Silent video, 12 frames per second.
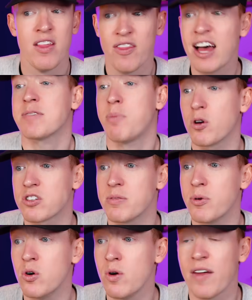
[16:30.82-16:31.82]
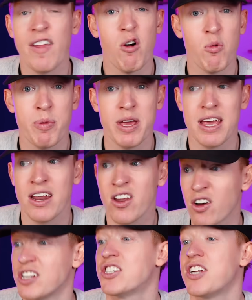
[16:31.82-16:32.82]
That's possible, and that would be a
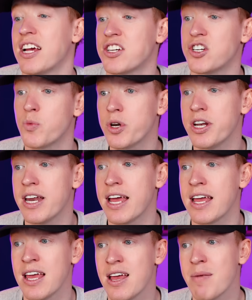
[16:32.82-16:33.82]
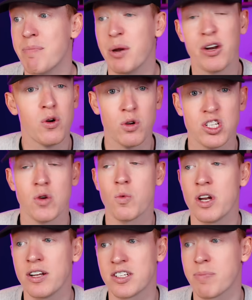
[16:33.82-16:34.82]
nice gesture, wouldn't it? But it also
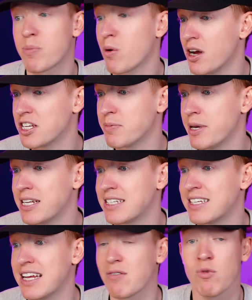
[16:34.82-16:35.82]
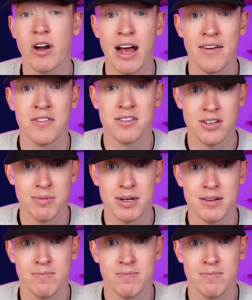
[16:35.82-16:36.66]
wouldn't surprise me to see it run out in the summer.